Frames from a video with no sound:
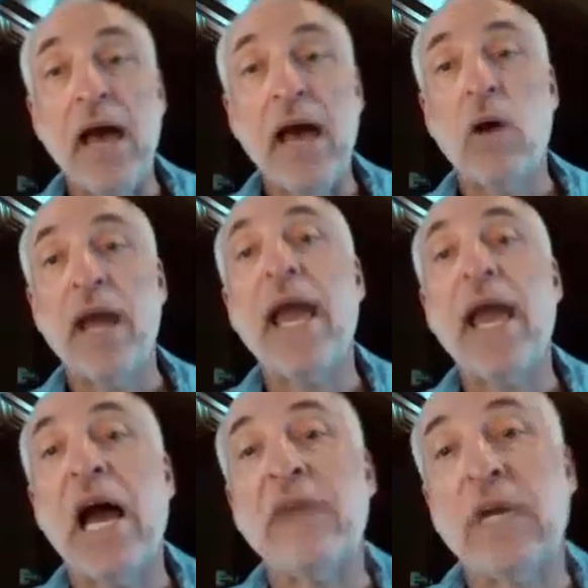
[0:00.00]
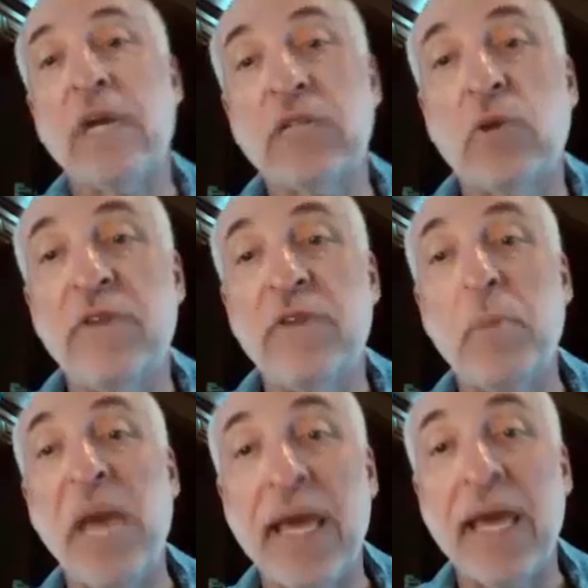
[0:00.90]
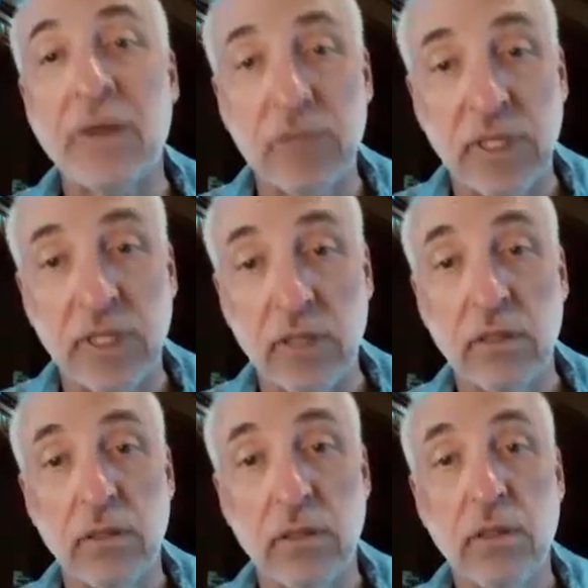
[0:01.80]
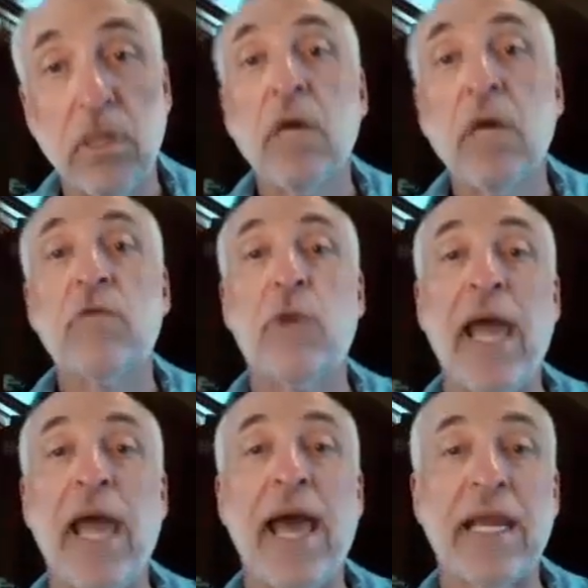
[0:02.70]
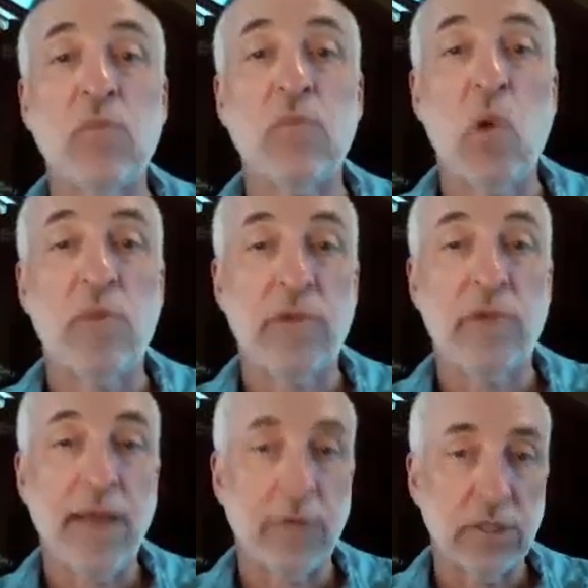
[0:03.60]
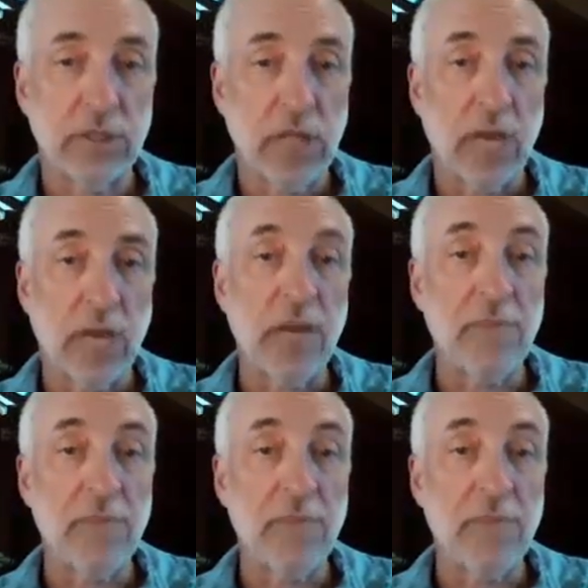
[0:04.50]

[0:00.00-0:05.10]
Now I have a sort of a penalty for adding more parameters.